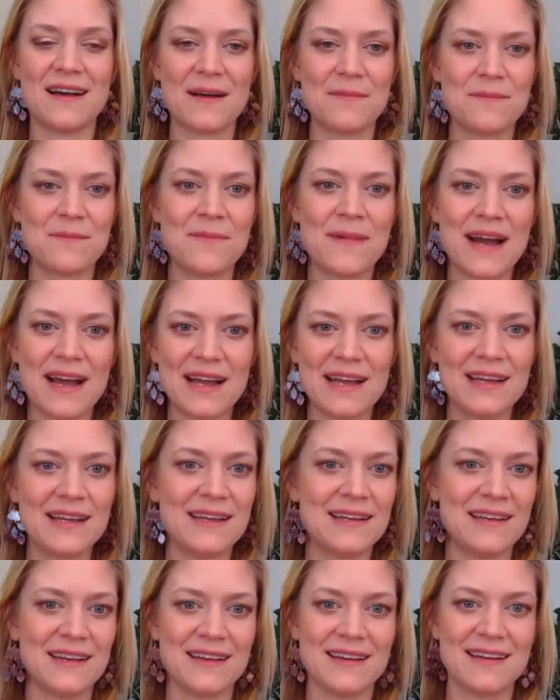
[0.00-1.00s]

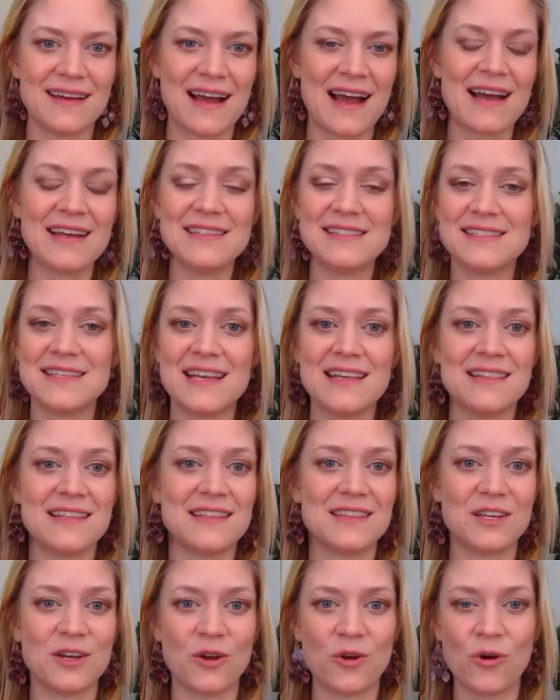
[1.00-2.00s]
I say that
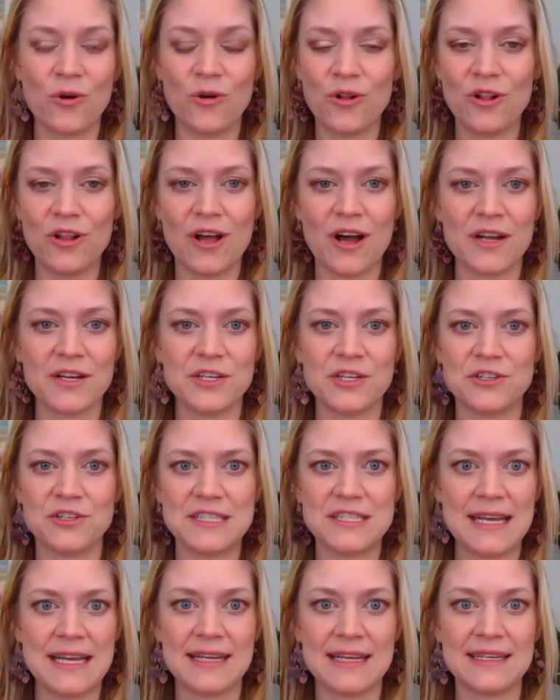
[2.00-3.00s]
the goal on your
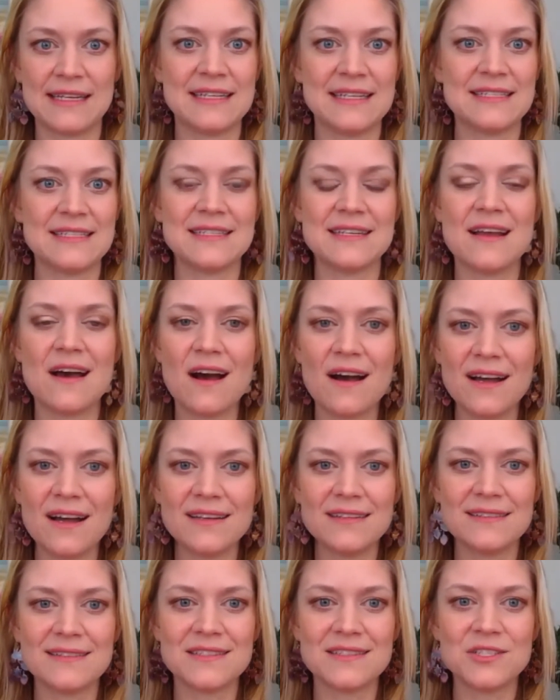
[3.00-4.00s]
date is
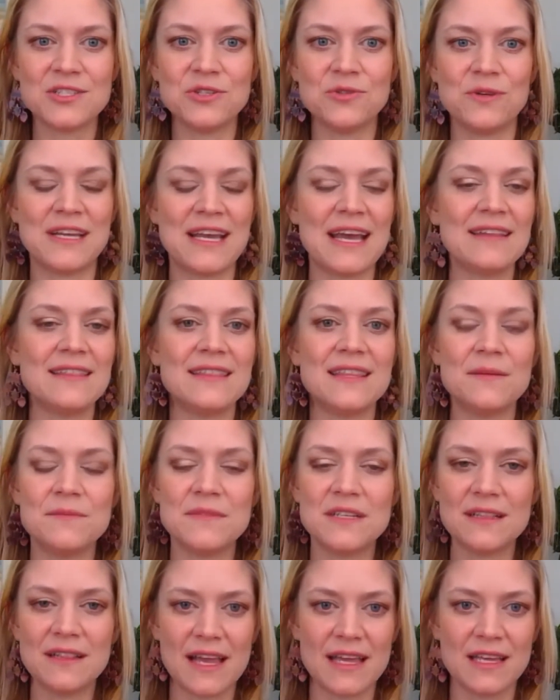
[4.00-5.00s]
not to get them
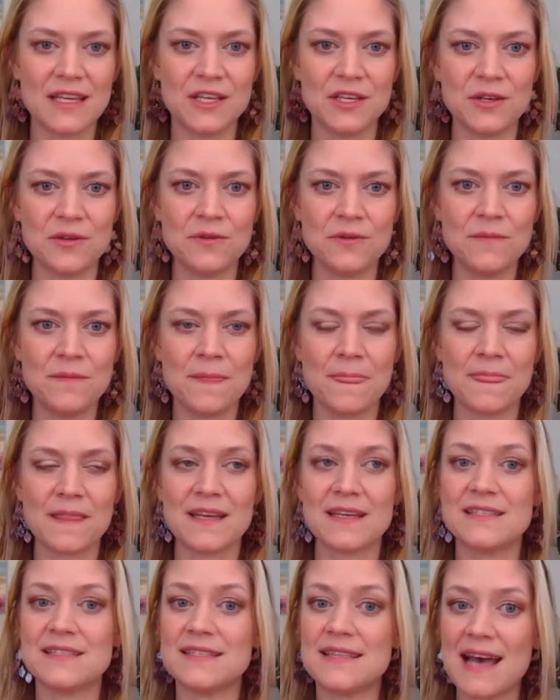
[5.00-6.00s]
to like you,
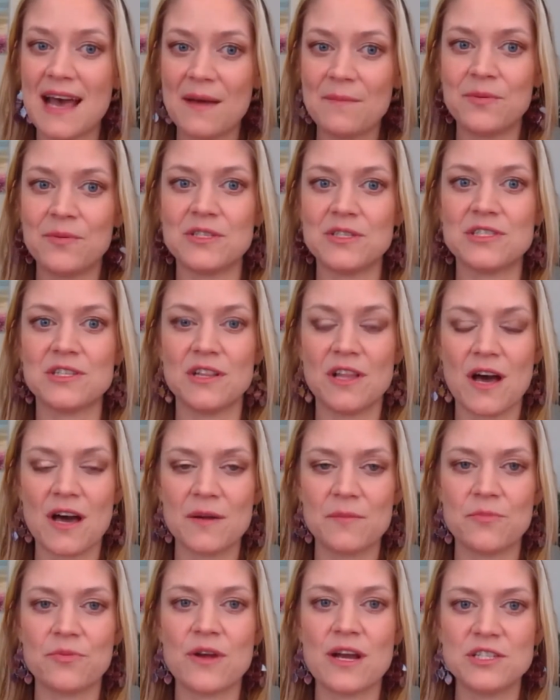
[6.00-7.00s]
because that puts a lot
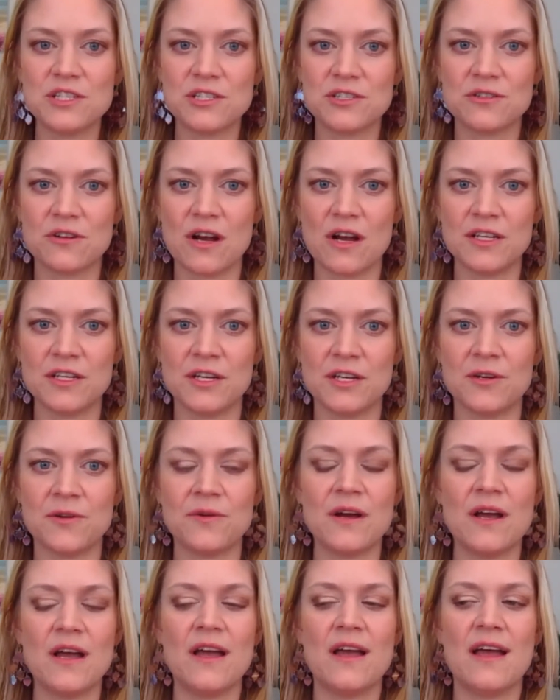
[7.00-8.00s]
of pressure on you
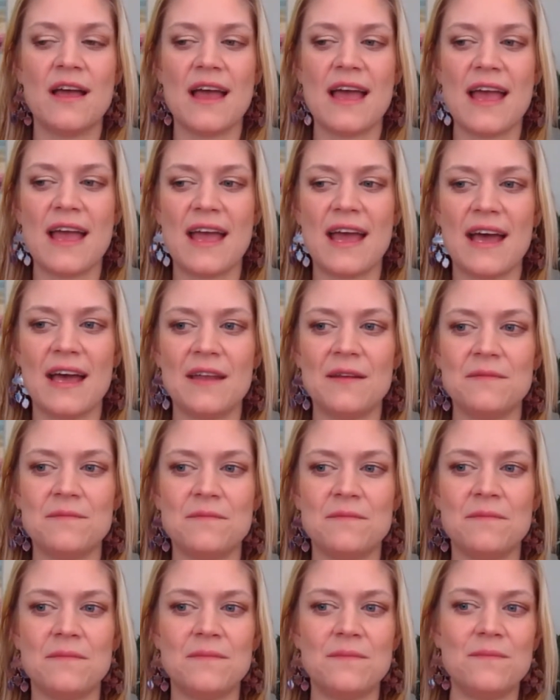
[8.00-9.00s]

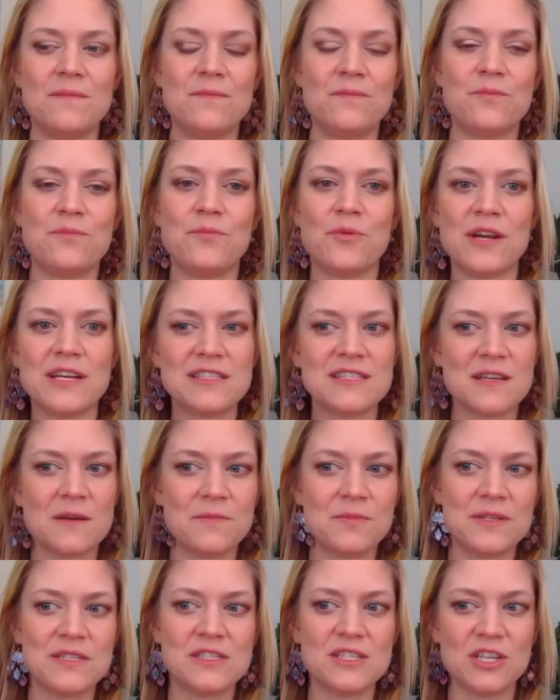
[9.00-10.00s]
and brings up
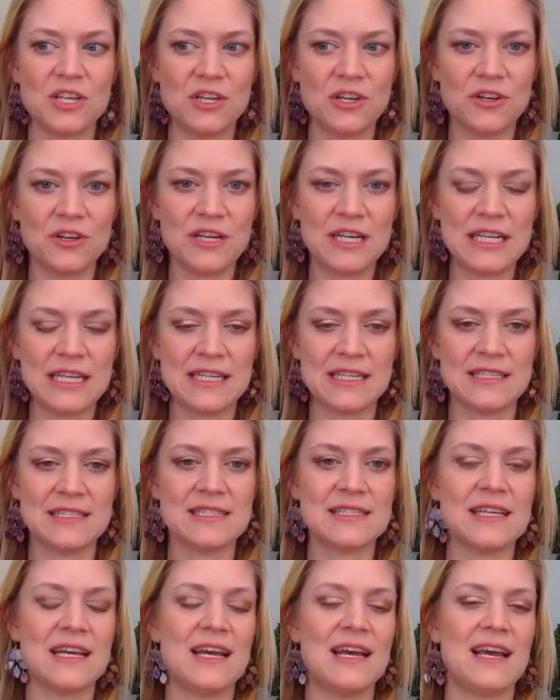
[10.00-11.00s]

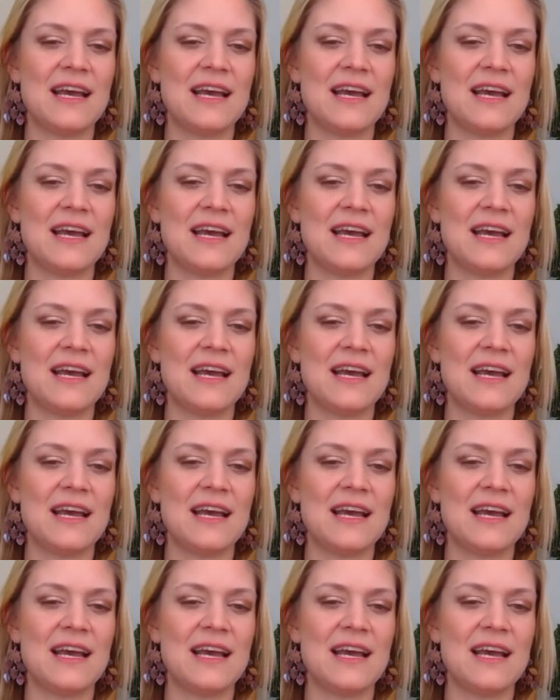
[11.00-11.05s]
insecurities.